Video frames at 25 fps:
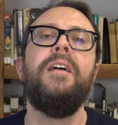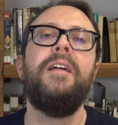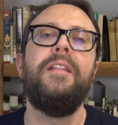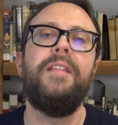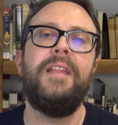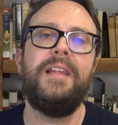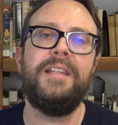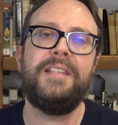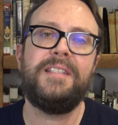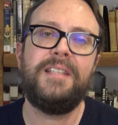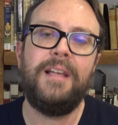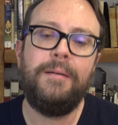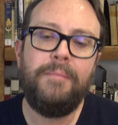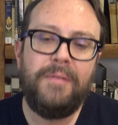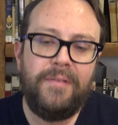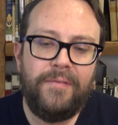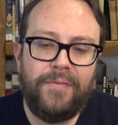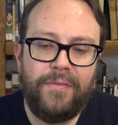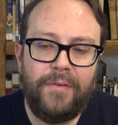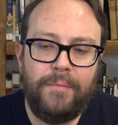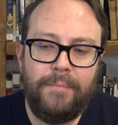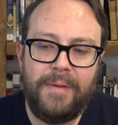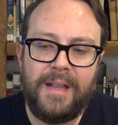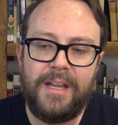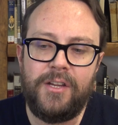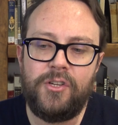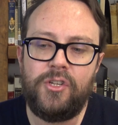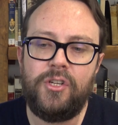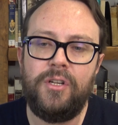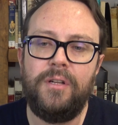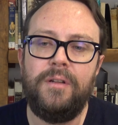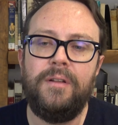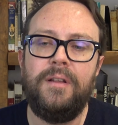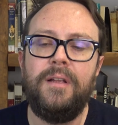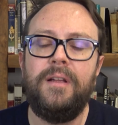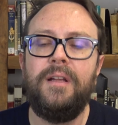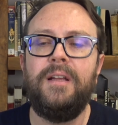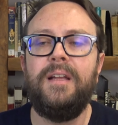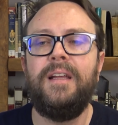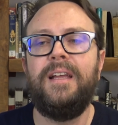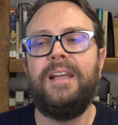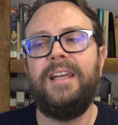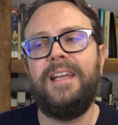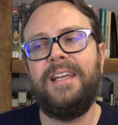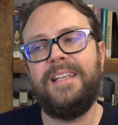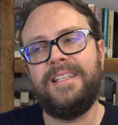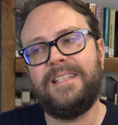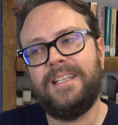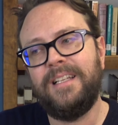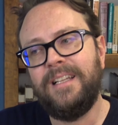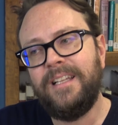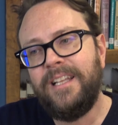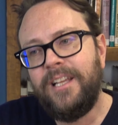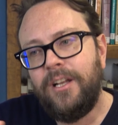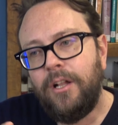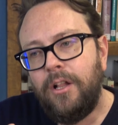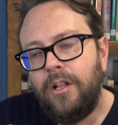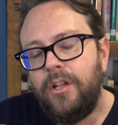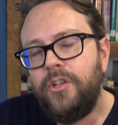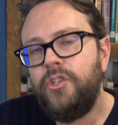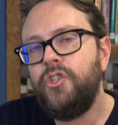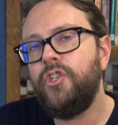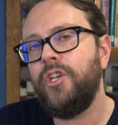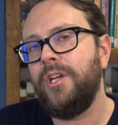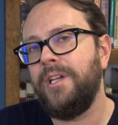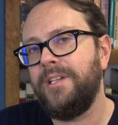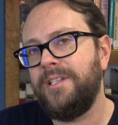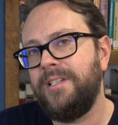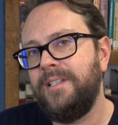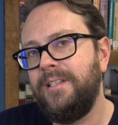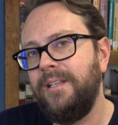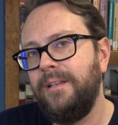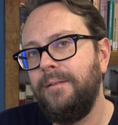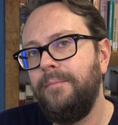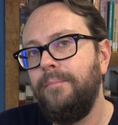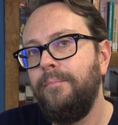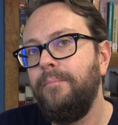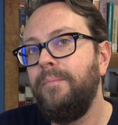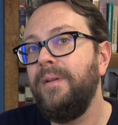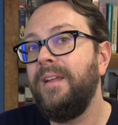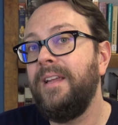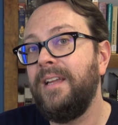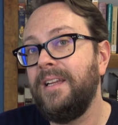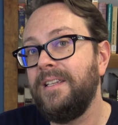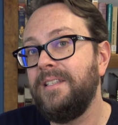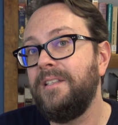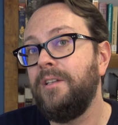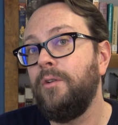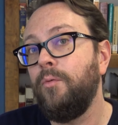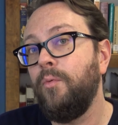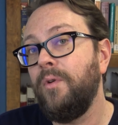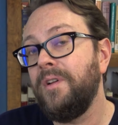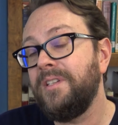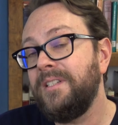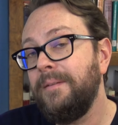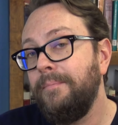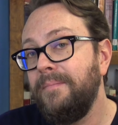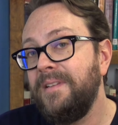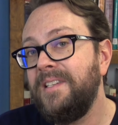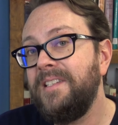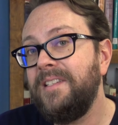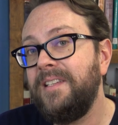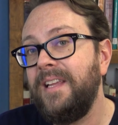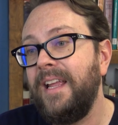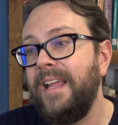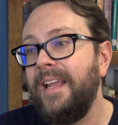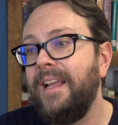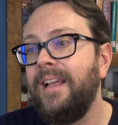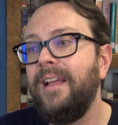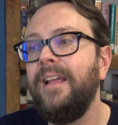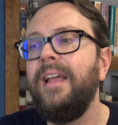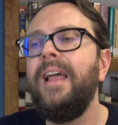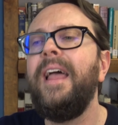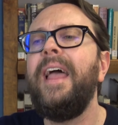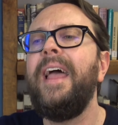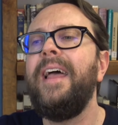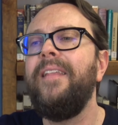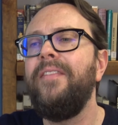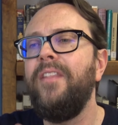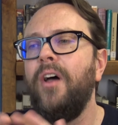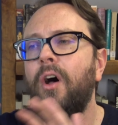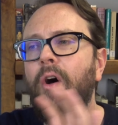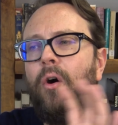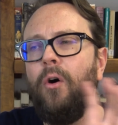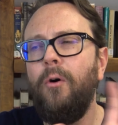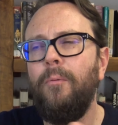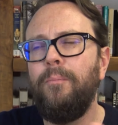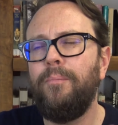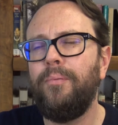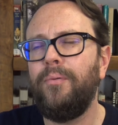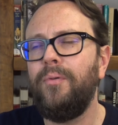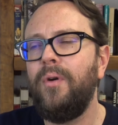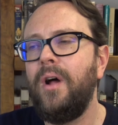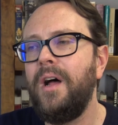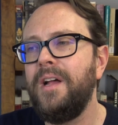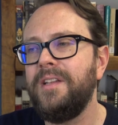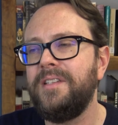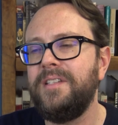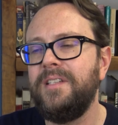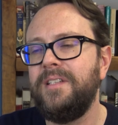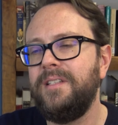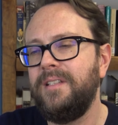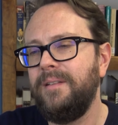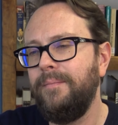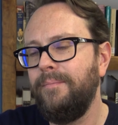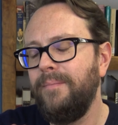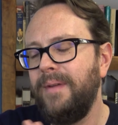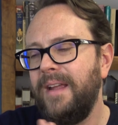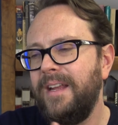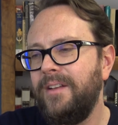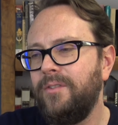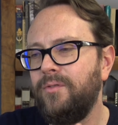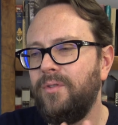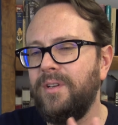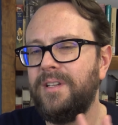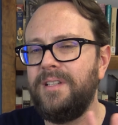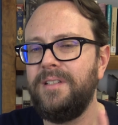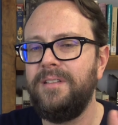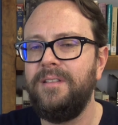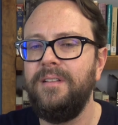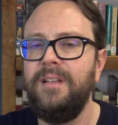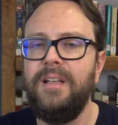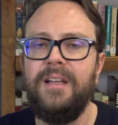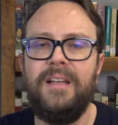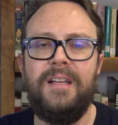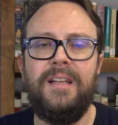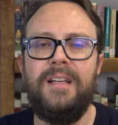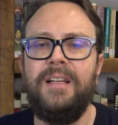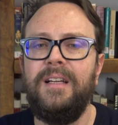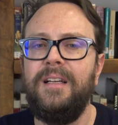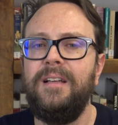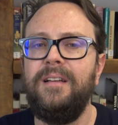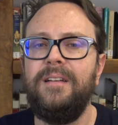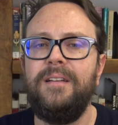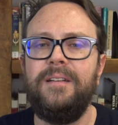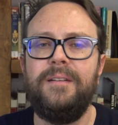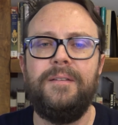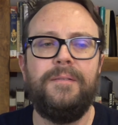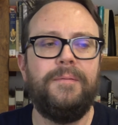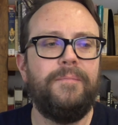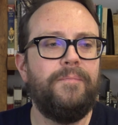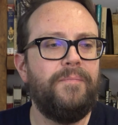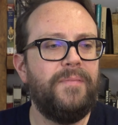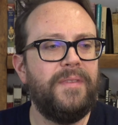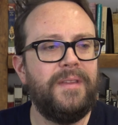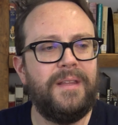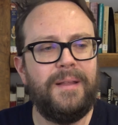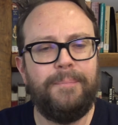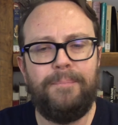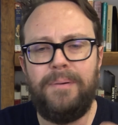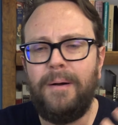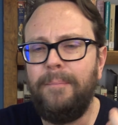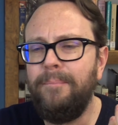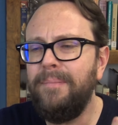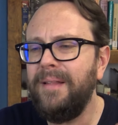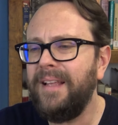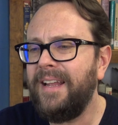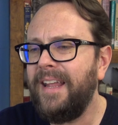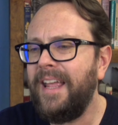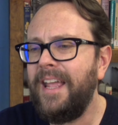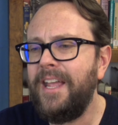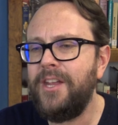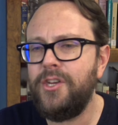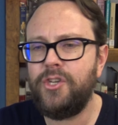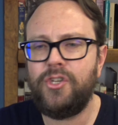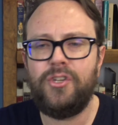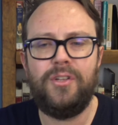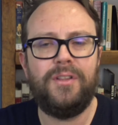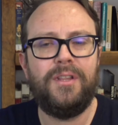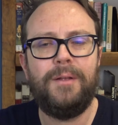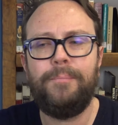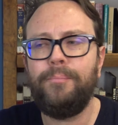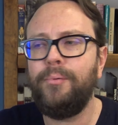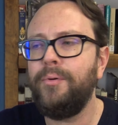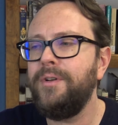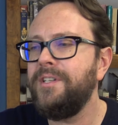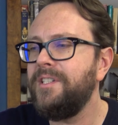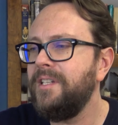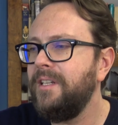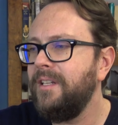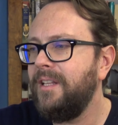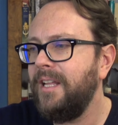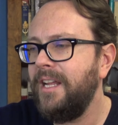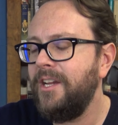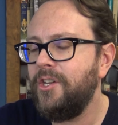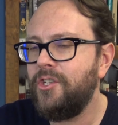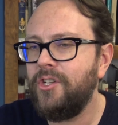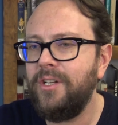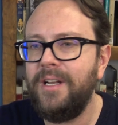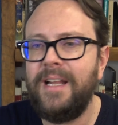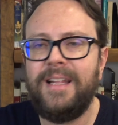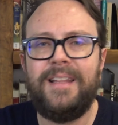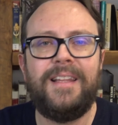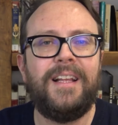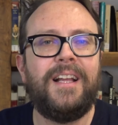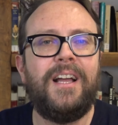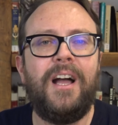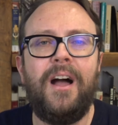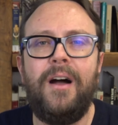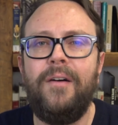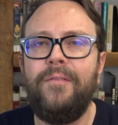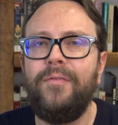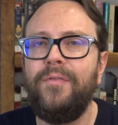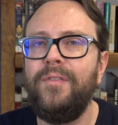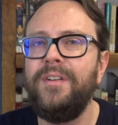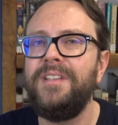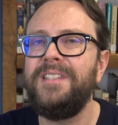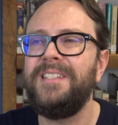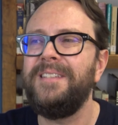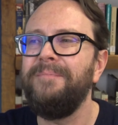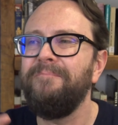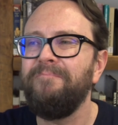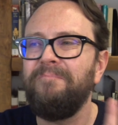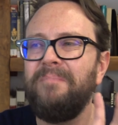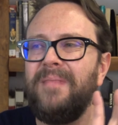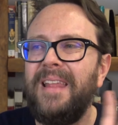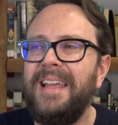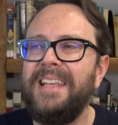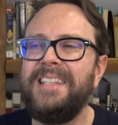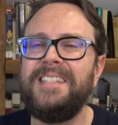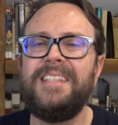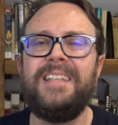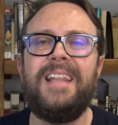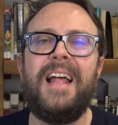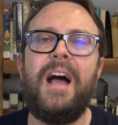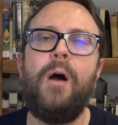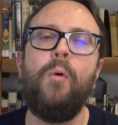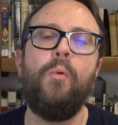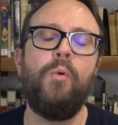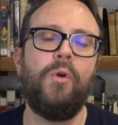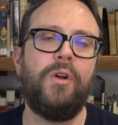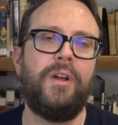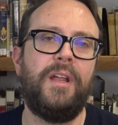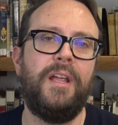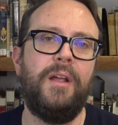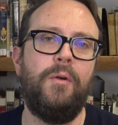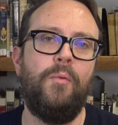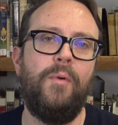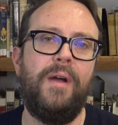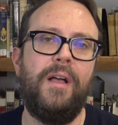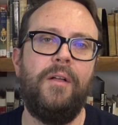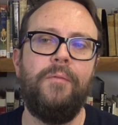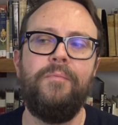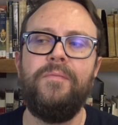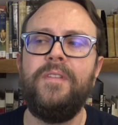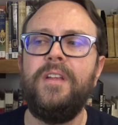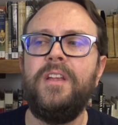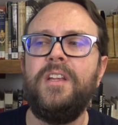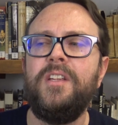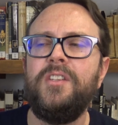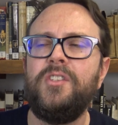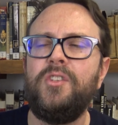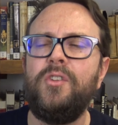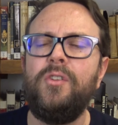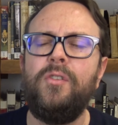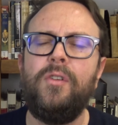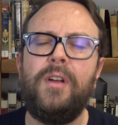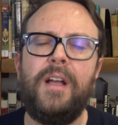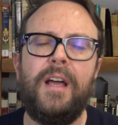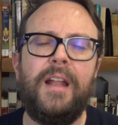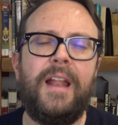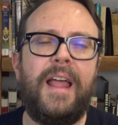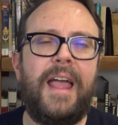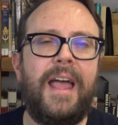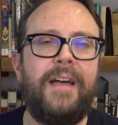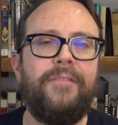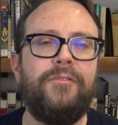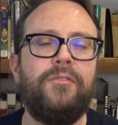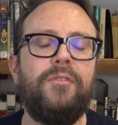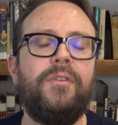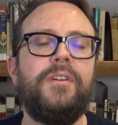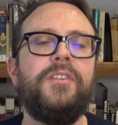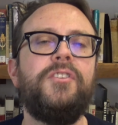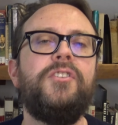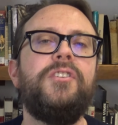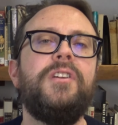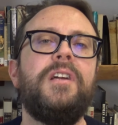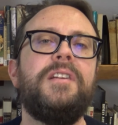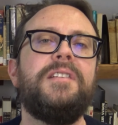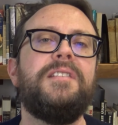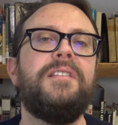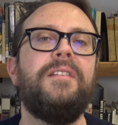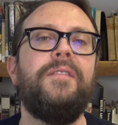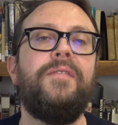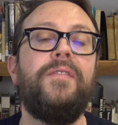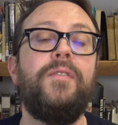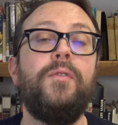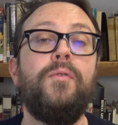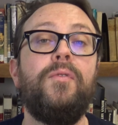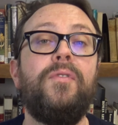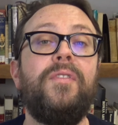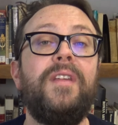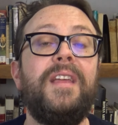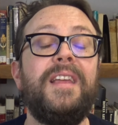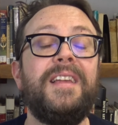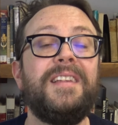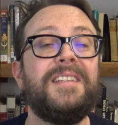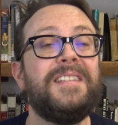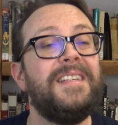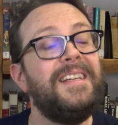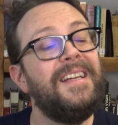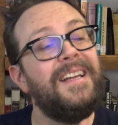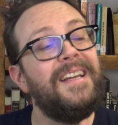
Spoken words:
That some information is a little adjusted because there was a mistake, and the whole process, the matrix, the publication, the presentation at the conference, it's not working well. So you kind of have to adjust a few things.